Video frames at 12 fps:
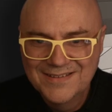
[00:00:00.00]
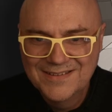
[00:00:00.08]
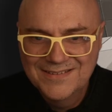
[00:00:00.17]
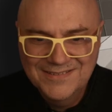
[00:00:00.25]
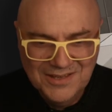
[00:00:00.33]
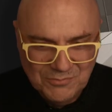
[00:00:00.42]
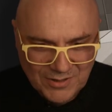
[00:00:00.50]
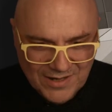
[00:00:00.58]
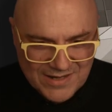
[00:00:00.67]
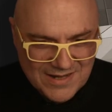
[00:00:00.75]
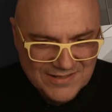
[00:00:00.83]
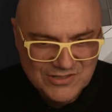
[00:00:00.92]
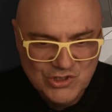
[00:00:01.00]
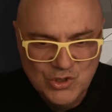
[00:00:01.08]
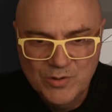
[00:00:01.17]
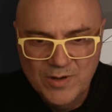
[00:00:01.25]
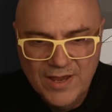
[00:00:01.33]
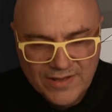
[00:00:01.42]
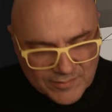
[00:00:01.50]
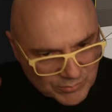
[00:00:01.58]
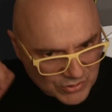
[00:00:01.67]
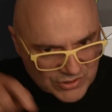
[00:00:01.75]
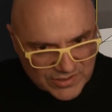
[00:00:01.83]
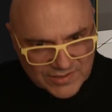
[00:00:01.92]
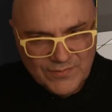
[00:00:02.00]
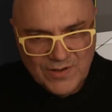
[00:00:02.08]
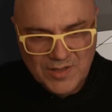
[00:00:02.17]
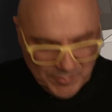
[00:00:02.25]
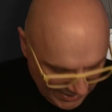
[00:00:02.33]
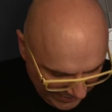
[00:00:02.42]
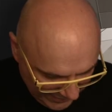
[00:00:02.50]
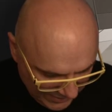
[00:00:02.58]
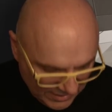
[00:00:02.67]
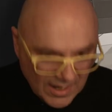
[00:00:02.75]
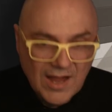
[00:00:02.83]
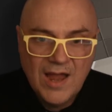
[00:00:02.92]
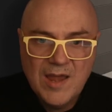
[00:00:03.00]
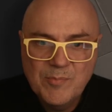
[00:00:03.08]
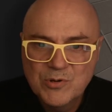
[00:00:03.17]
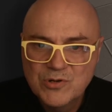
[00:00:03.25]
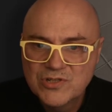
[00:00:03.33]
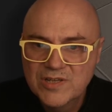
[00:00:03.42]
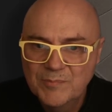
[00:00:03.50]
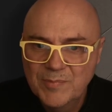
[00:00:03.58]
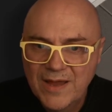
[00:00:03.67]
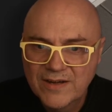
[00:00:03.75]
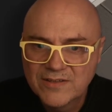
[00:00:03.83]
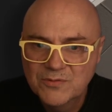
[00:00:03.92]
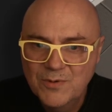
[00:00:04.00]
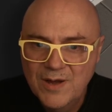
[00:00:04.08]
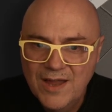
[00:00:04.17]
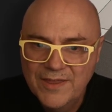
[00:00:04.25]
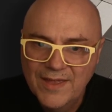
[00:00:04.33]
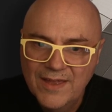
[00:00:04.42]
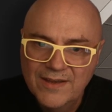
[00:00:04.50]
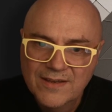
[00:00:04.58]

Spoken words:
So what I need to do is push this further back, and I push it back to where that